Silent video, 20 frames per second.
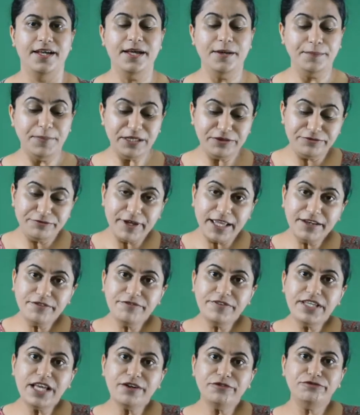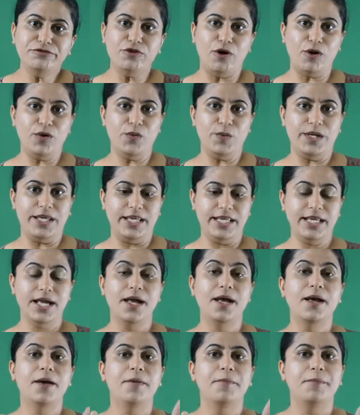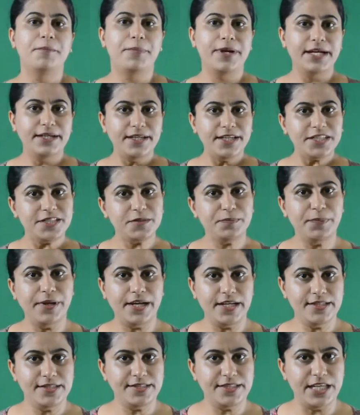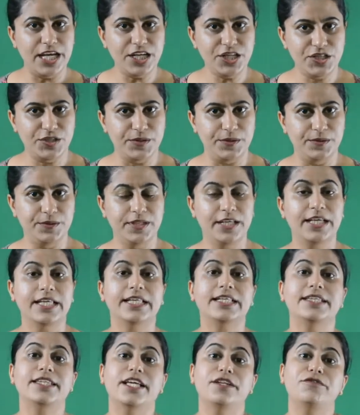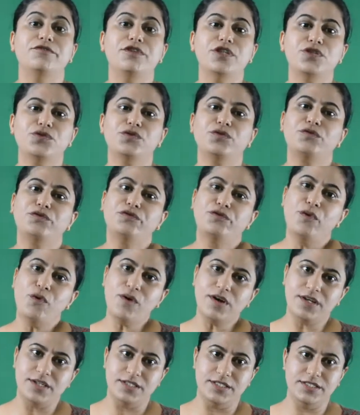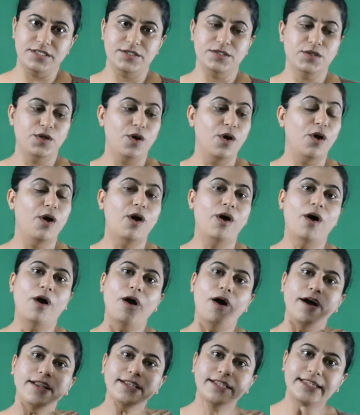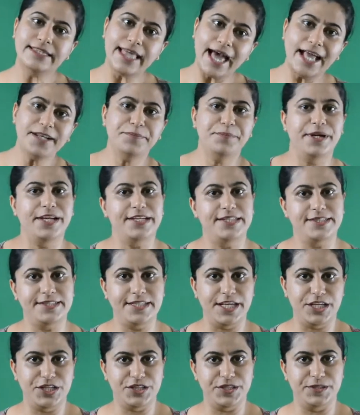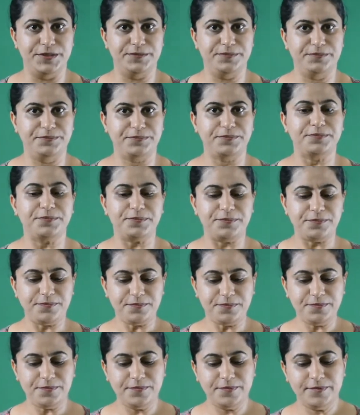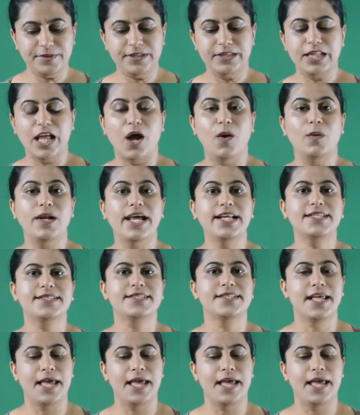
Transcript: But when we are following British pronunciation, then we should focus on that pronunciation. Now let's